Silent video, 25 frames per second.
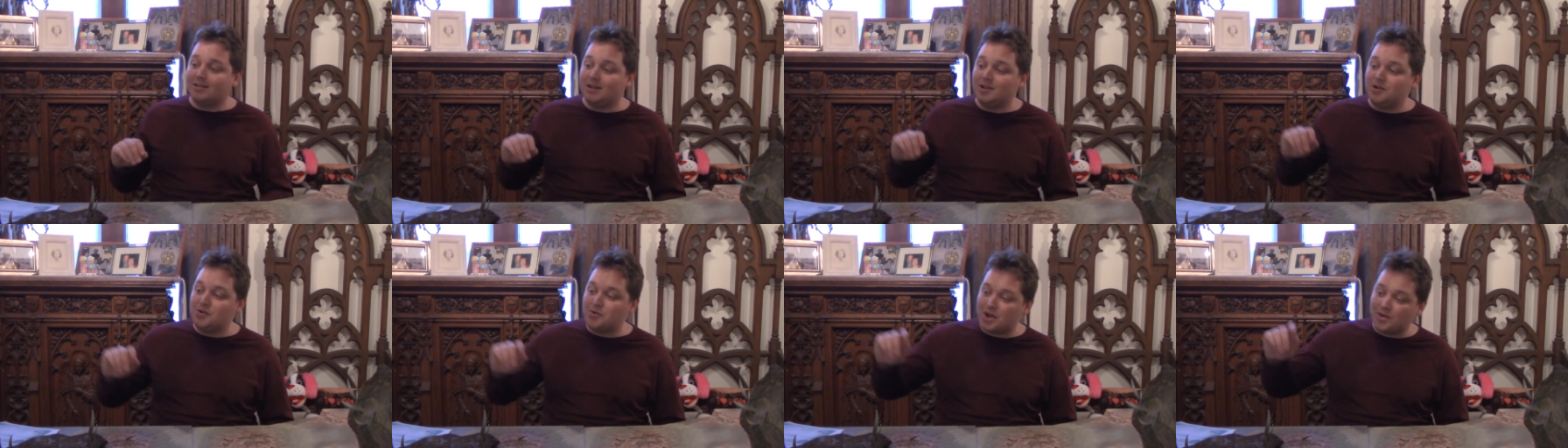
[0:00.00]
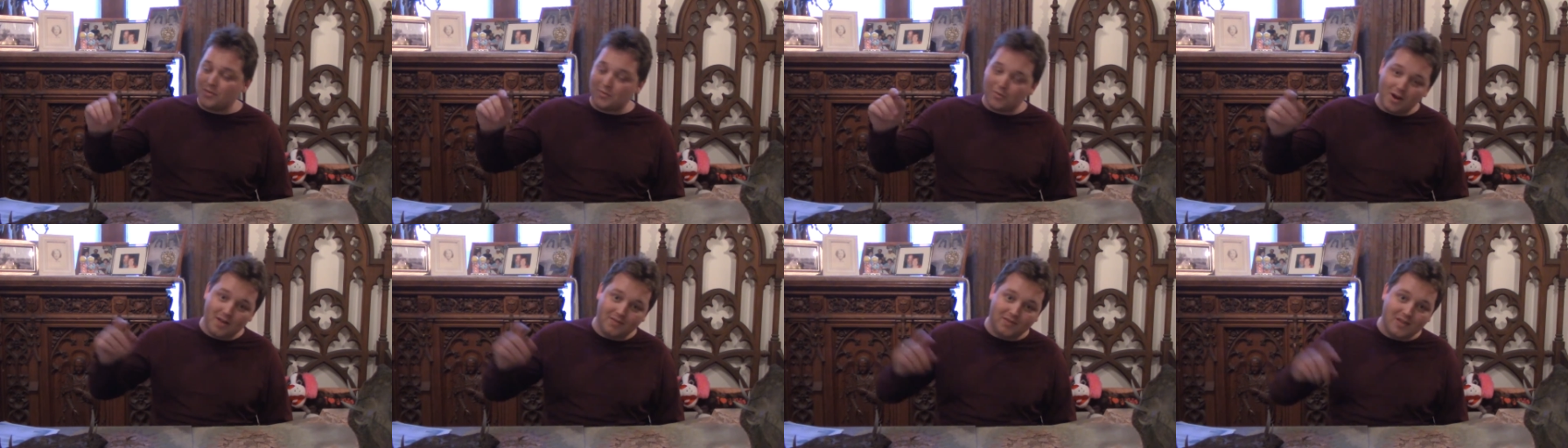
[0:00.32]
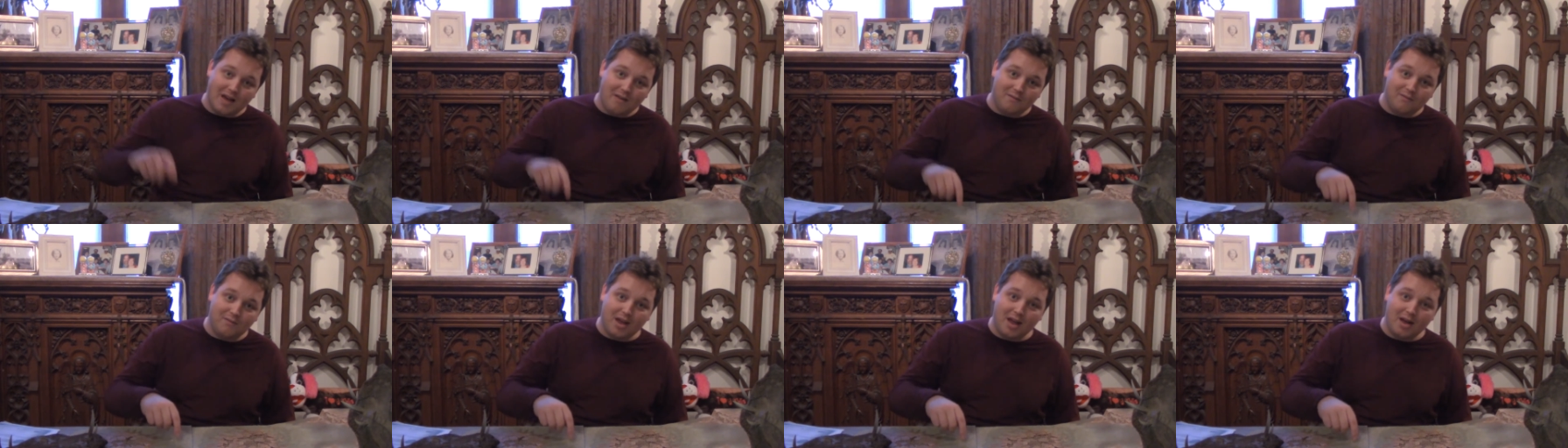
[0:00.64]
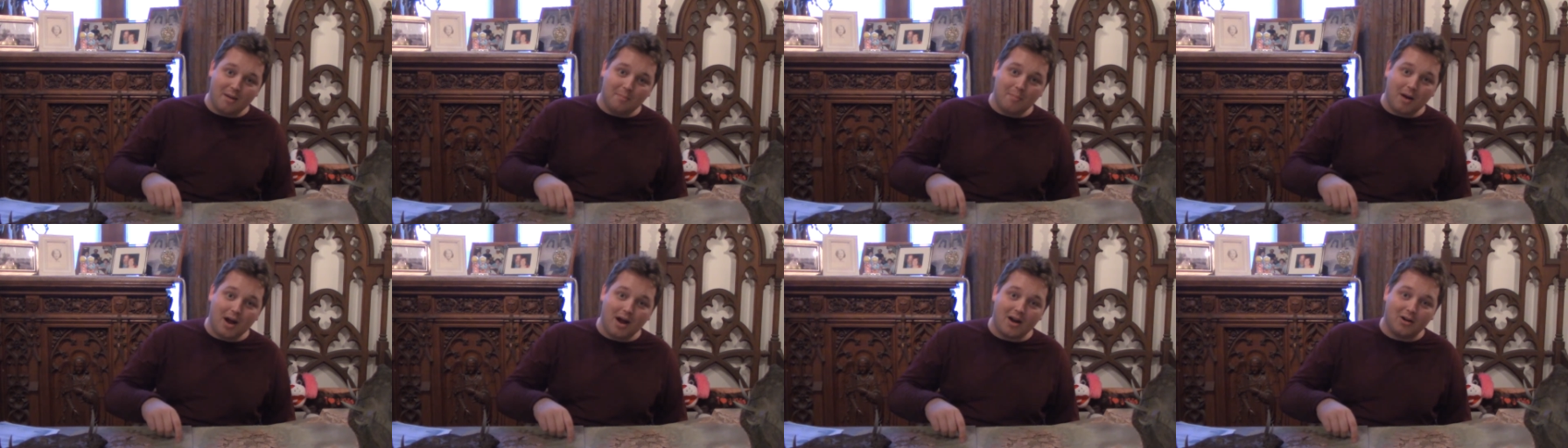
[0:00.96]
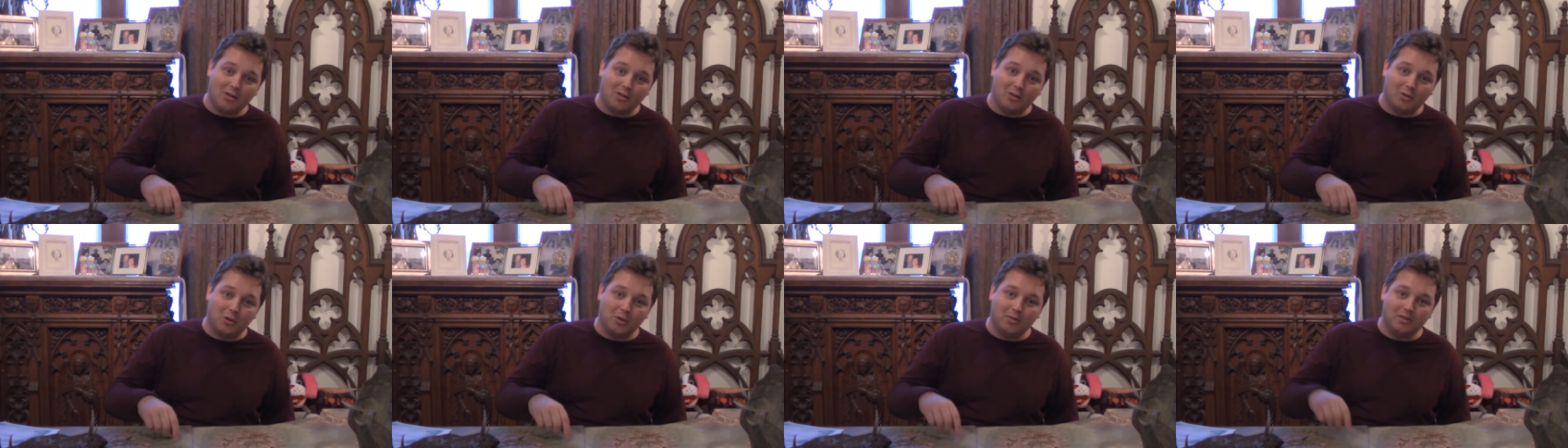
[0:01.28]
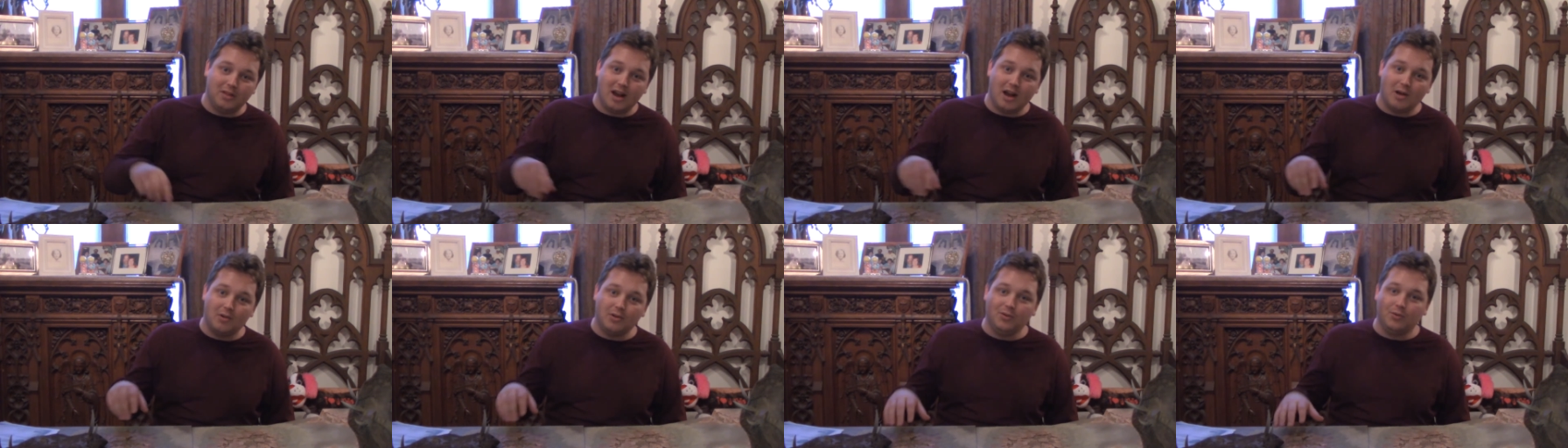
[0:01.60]
and you can run that Vampire Lord
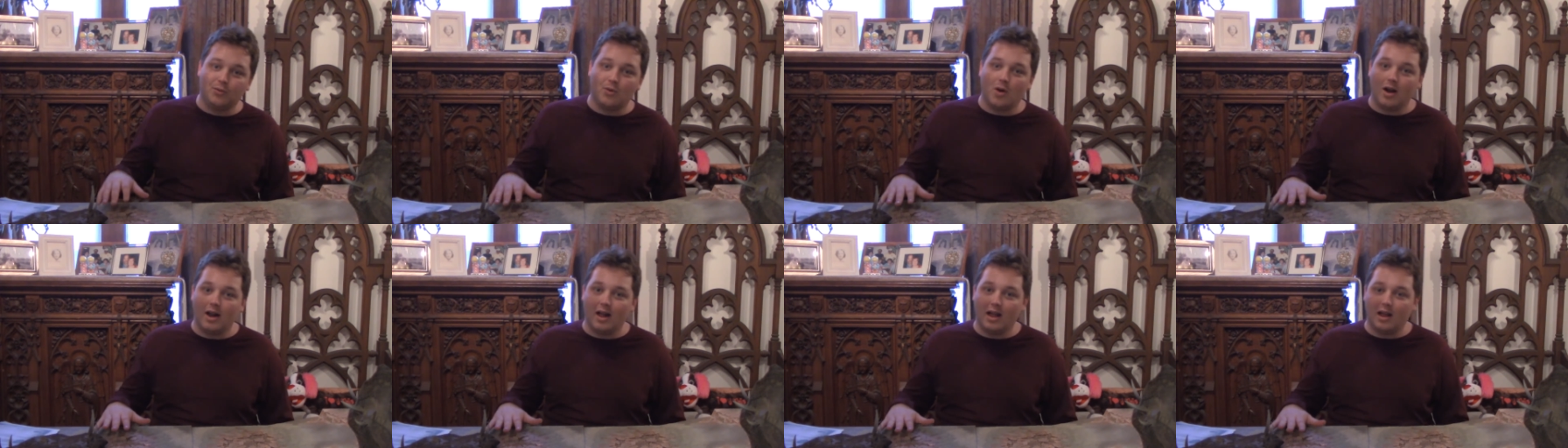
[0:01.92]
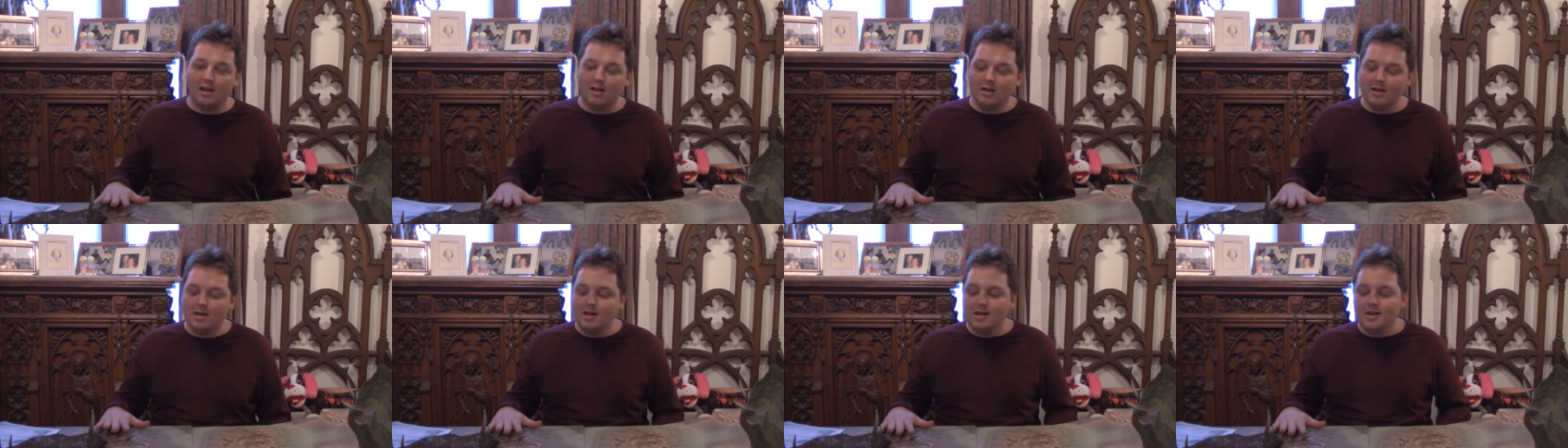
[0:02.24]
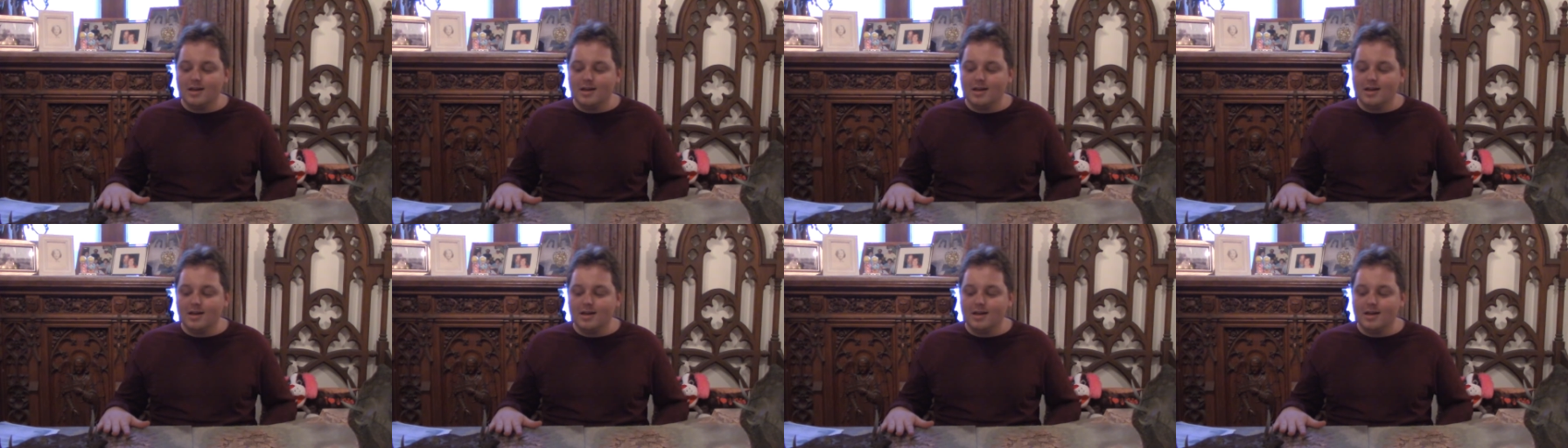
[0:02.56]
that I was running.